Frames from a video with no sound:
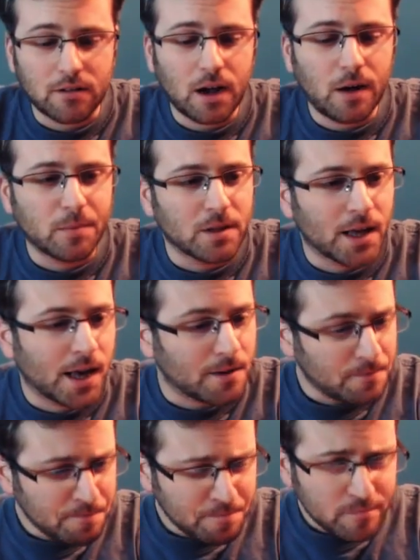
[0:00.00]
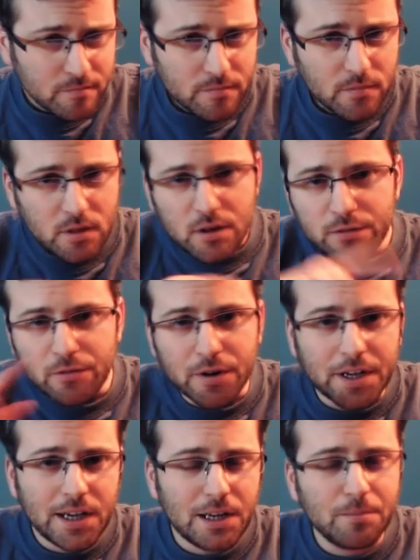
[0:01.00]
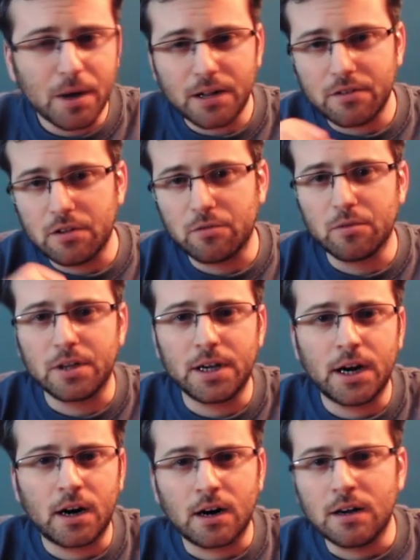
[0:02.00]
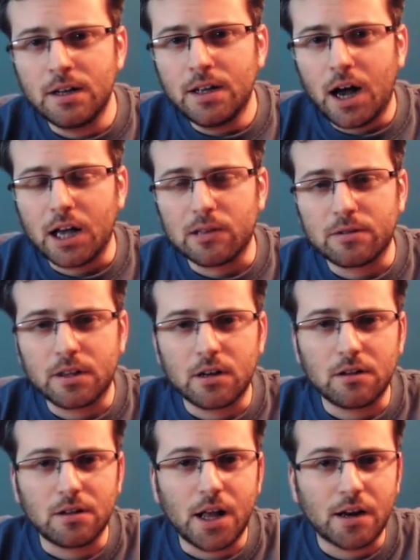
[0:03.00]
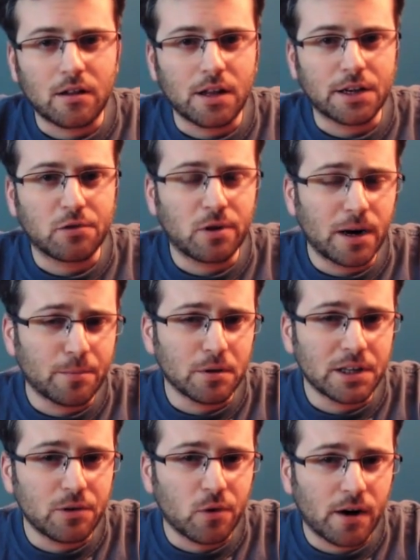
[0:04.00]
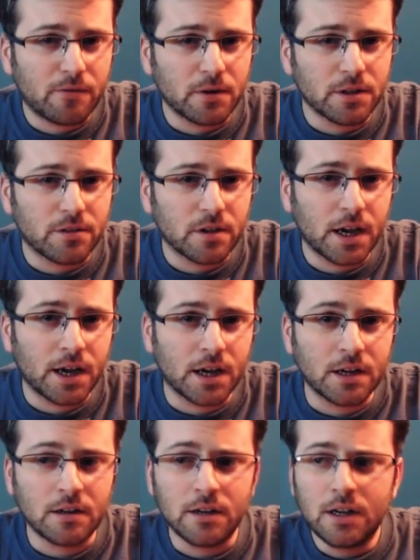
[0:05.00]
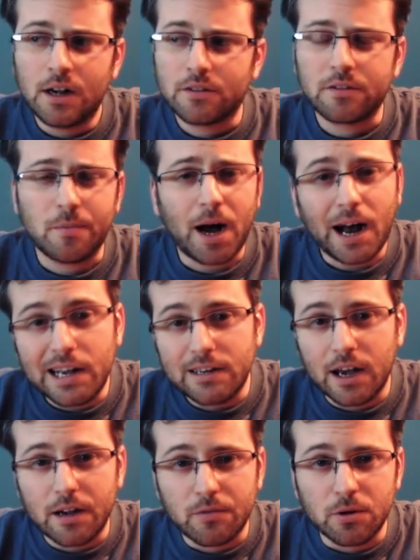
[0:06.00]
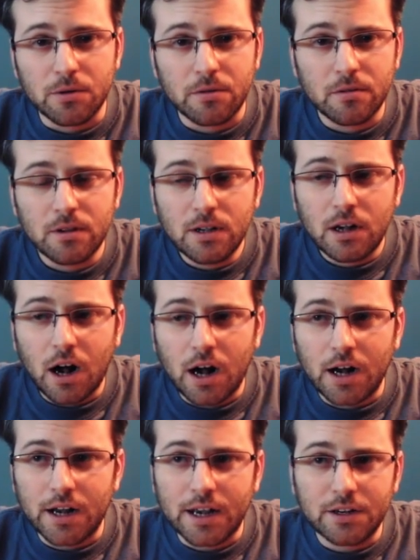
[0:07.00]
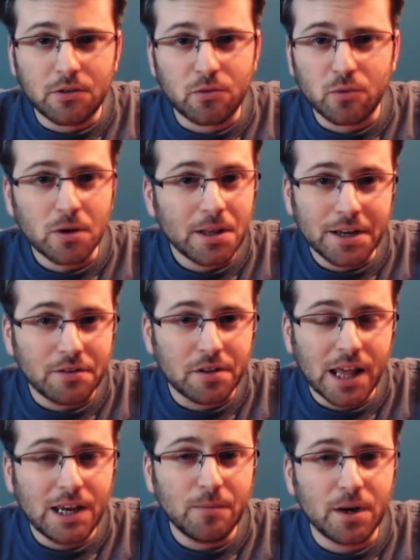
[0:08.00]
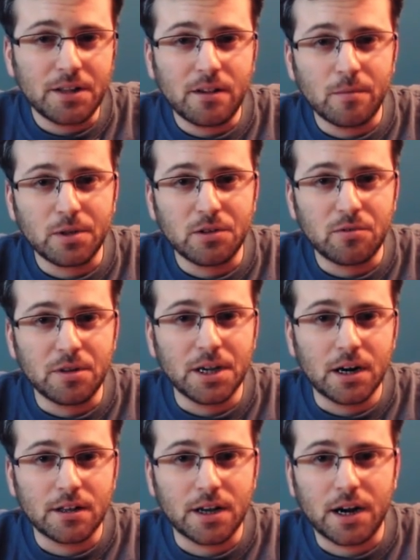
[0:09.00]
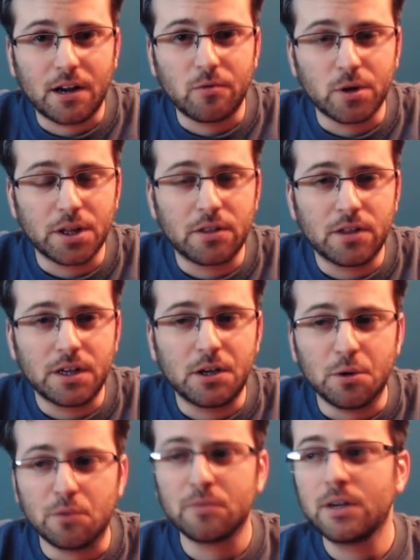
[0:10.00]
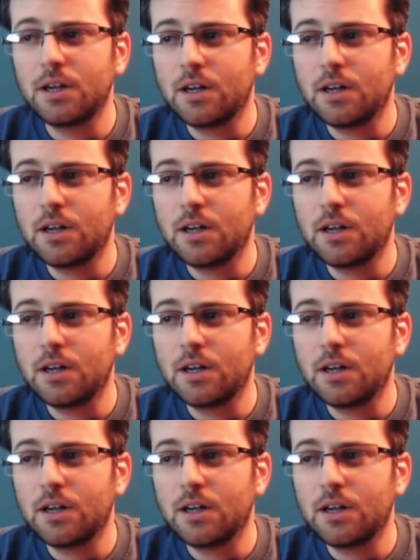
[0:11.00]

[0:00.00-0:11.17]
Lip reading: top of that. For Kitty bouncing through the air, I looked at a lot of like trampoline reference and some high divers, and just really just anybody tumbling through the air that I could really think of.